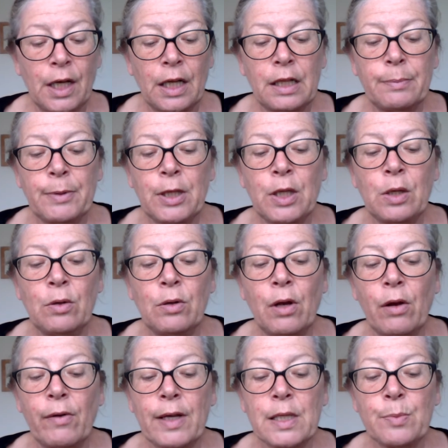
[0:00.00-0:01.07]
and the
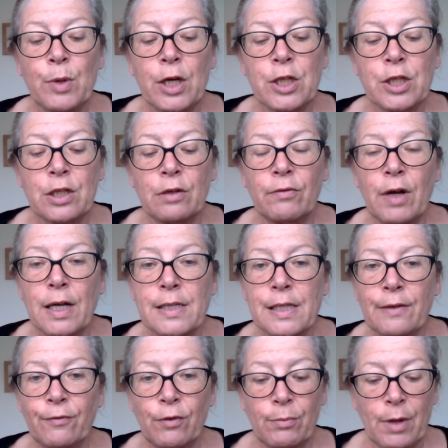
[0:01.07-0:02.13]
peculiar expression
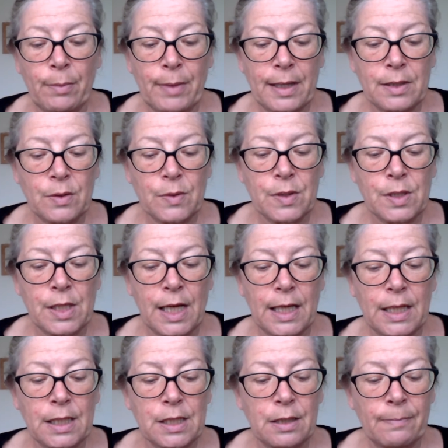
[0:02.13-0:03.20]
arising from her mental
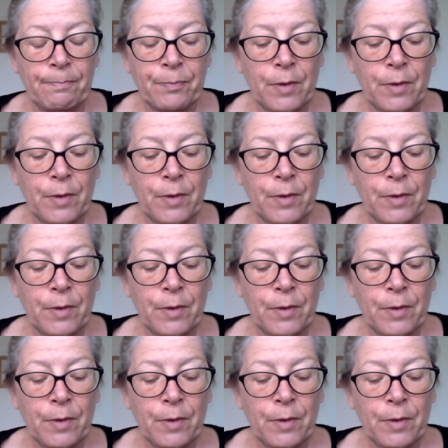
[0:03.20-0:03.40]
state,